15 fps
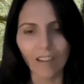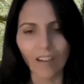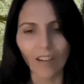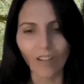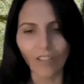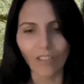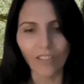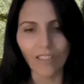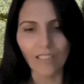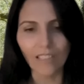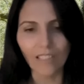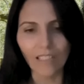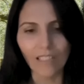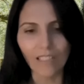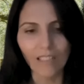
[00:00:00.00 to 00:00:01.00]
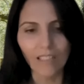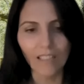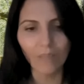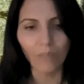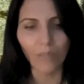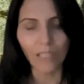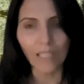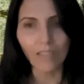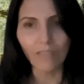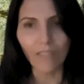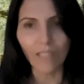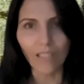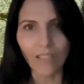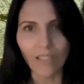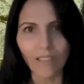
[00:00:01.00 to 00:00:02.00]
I honestly believe
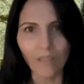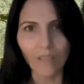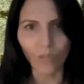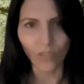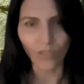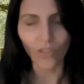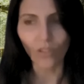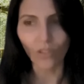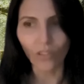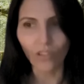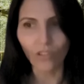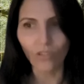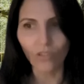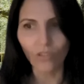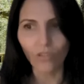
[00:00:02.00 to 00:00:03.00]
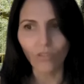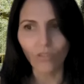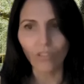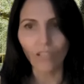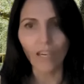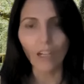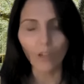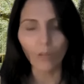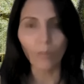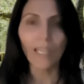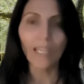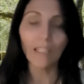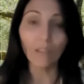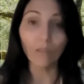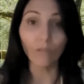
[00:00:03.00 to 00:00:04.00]
that this is what's going to help
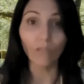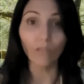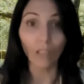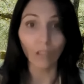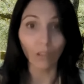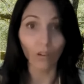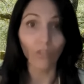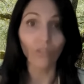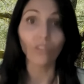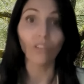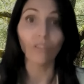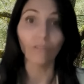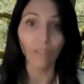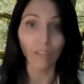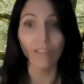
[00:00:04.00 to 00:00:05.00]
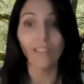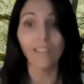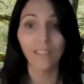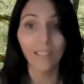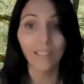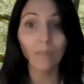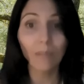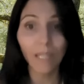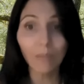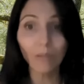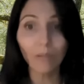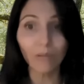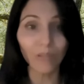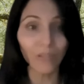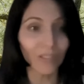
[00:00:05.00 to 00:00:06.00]
heal a lot of very sick
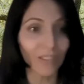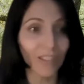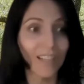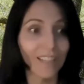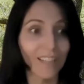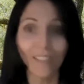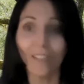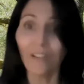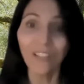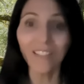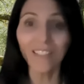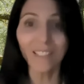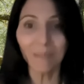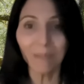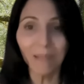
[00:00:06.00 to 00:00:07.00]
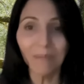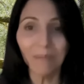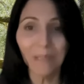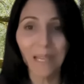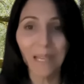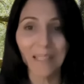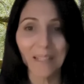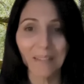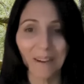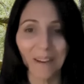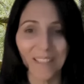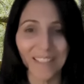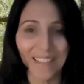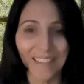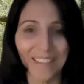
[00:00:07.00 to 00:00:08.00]
people, because there's a lot of sick people out there
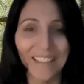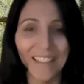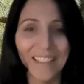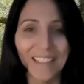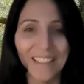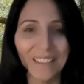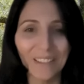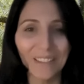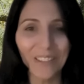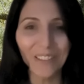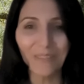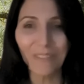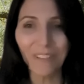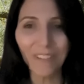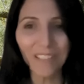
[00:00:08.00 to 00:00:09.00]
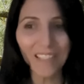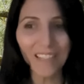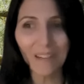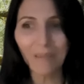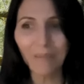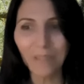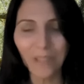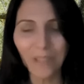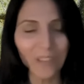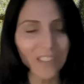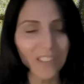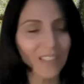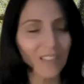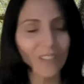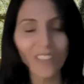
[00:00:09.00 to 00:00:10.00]
right now. You know, they're very,
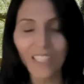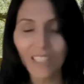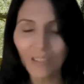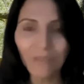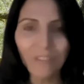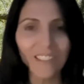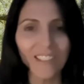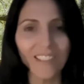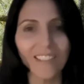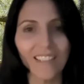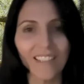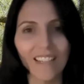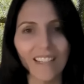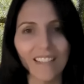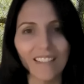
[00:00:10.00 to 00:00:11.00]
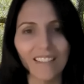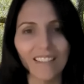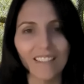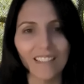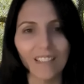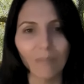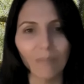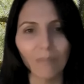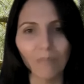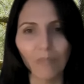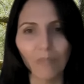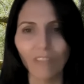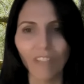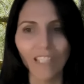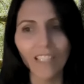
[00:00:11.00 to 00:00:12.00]
there's a lot of illness, and
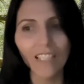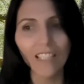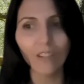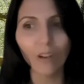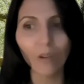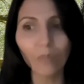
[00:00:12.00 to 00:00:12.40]
we're running out of